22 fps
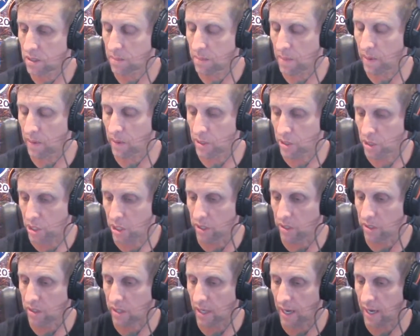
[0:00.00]
Tomorrow is
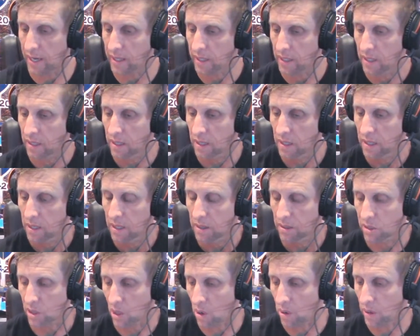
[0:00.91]
Tuesday.
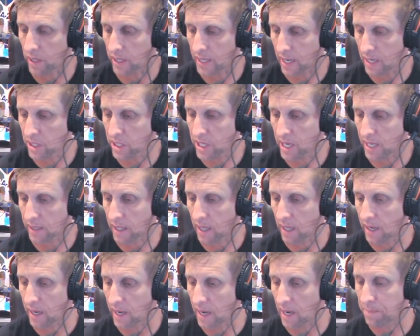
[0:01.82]
So I'm going to go and check
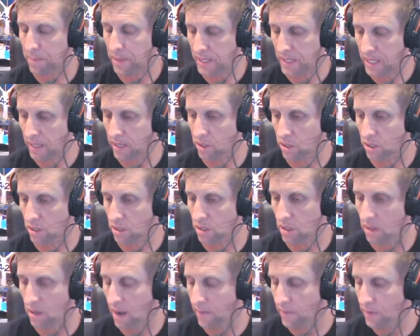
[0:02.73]
that out. But then as soon
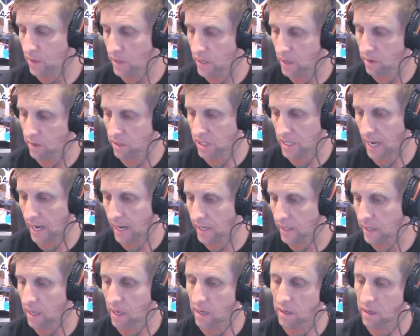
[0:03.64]
as you have your nearest day,
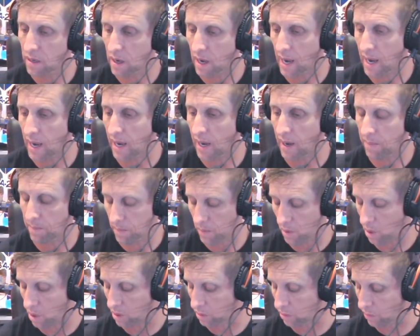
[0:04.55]
then I'll
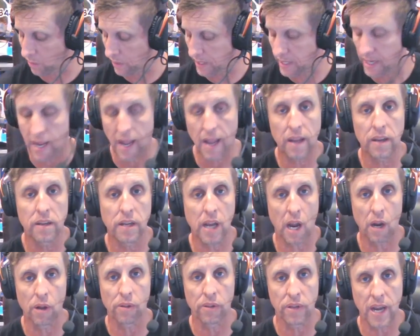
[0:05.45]
already
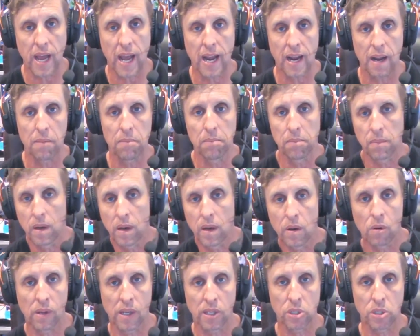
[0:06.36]
know the name
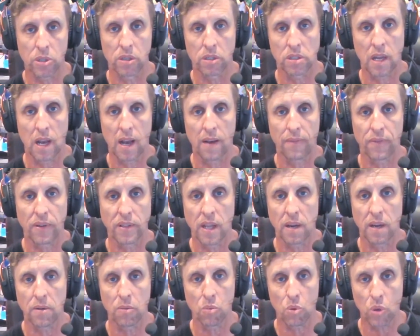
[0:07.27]
and all that sort of stuff. And
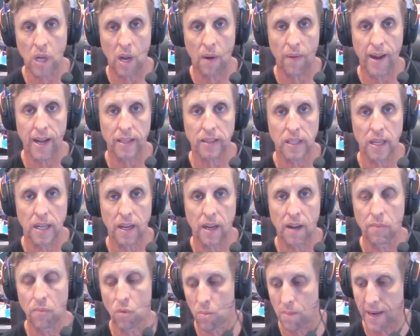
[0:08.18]
then it will go out
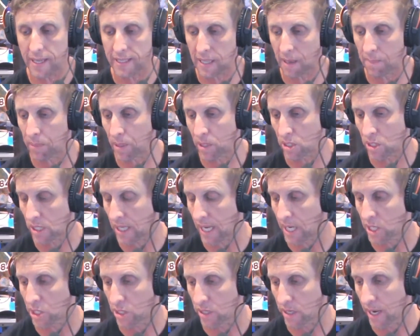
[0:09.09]
there and we'll make that
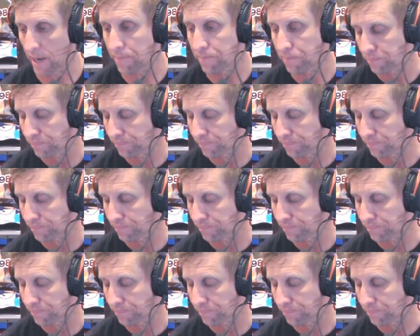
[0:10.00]
presentation, yeah?